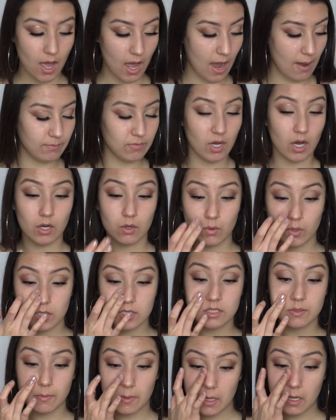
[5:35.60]
I'm not
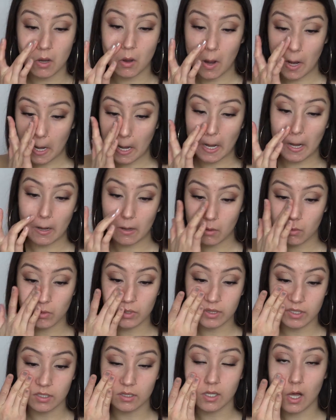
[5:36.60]
going to be going in
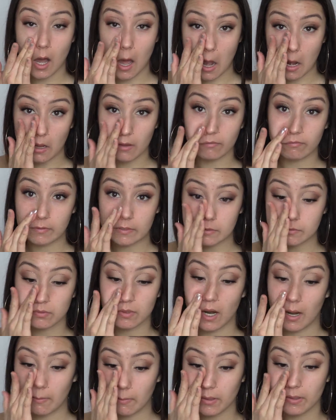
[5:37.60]
with a lot of this
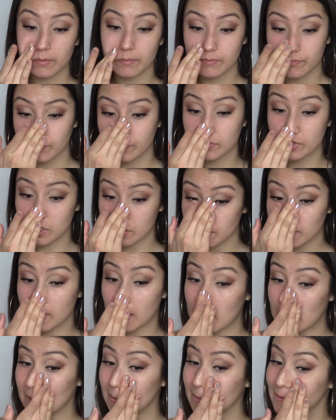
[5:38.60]
primer just
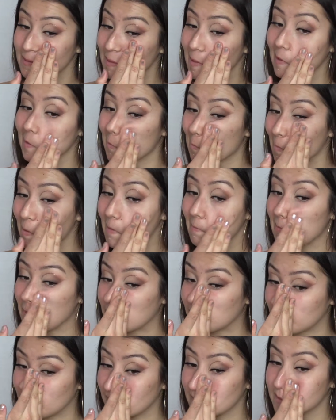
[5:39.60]
because I don't want my
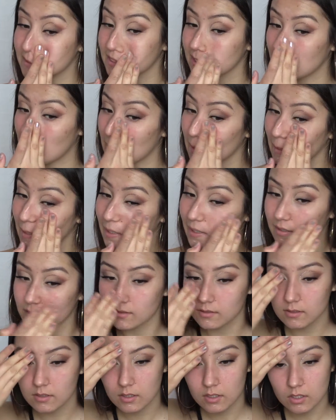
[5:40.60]
face to get like
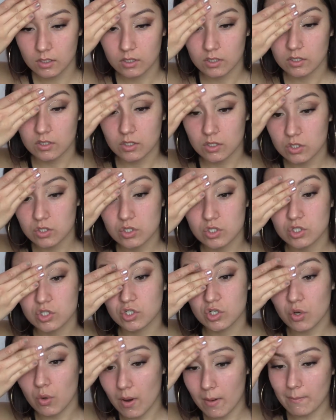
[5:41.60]

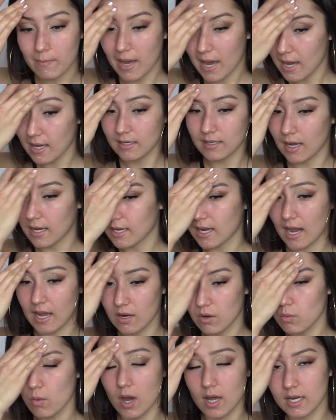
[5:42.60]
too matte. I
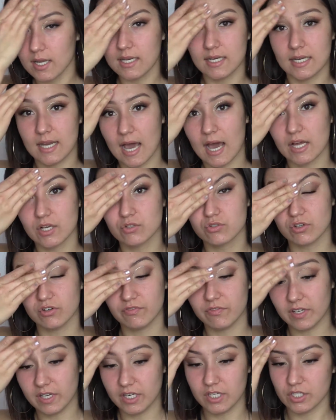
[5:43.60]
kind of want a natural
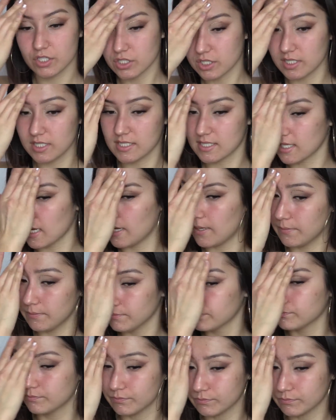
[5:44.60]
finish to the skin.